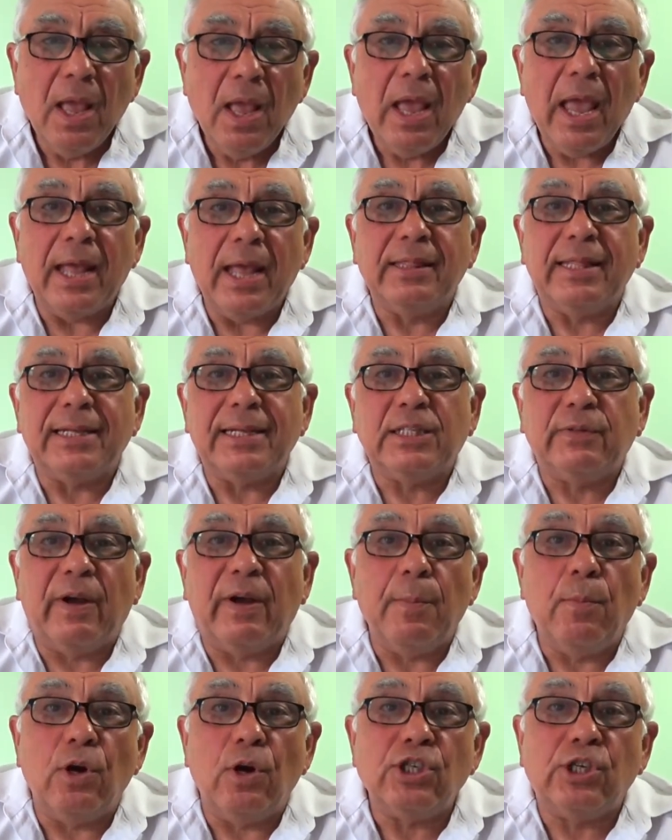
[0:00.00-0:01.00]
And that's
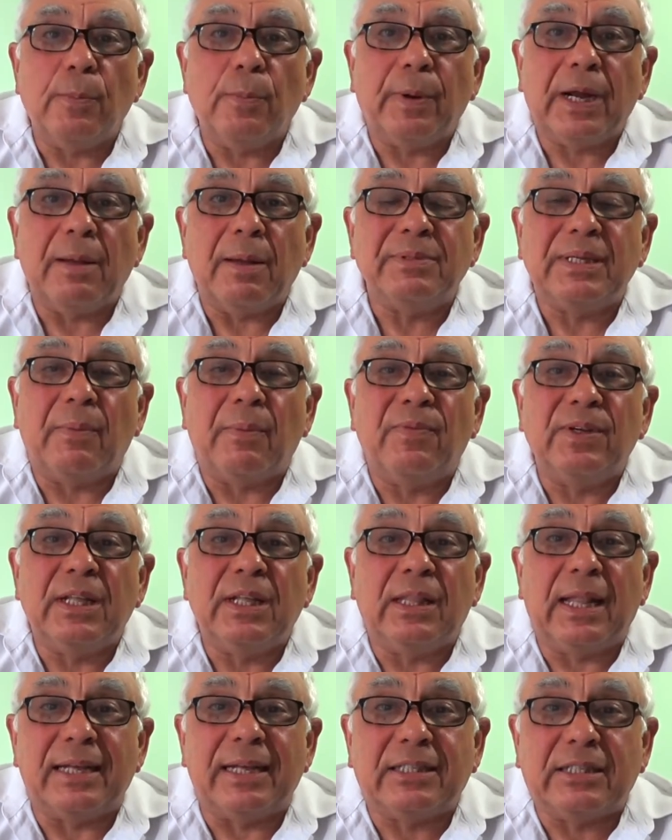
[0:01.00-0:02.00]
why Moshe comes up with
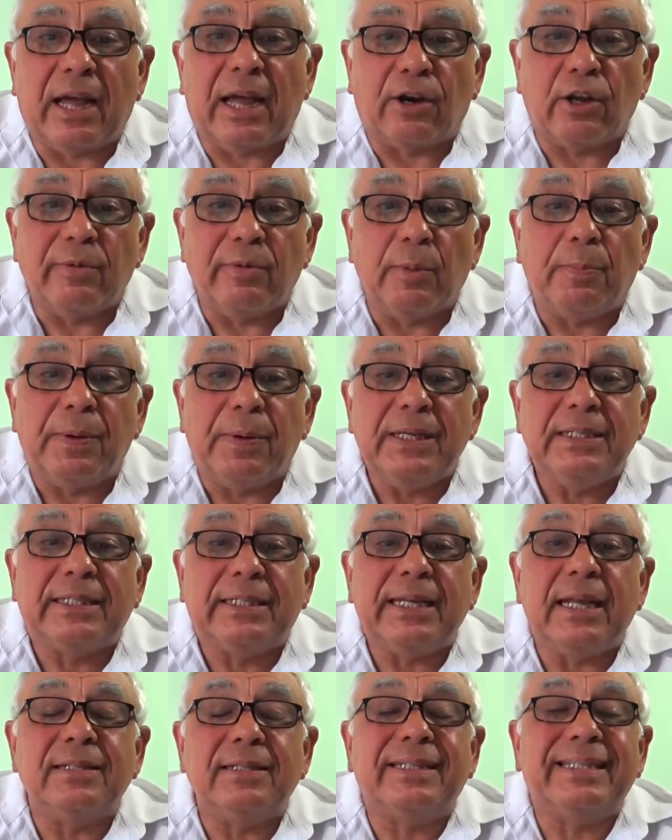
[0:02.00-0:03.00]
the last argument, please
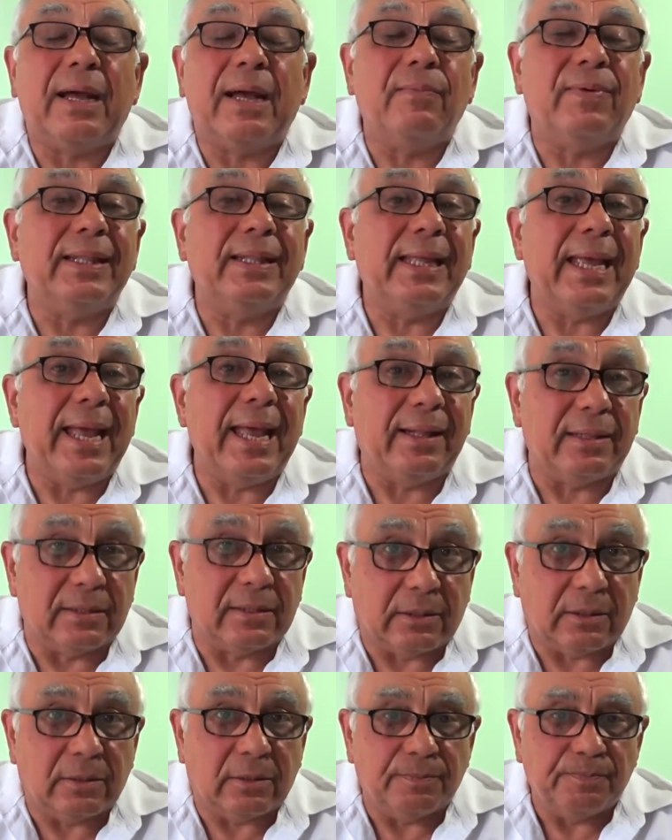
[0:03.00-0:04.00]
send someone
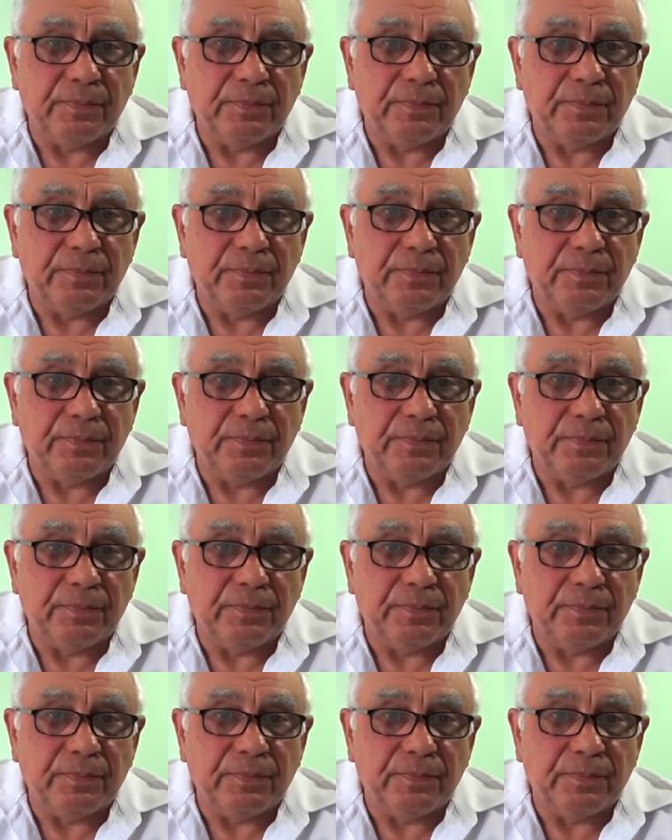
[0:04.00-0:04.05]
else.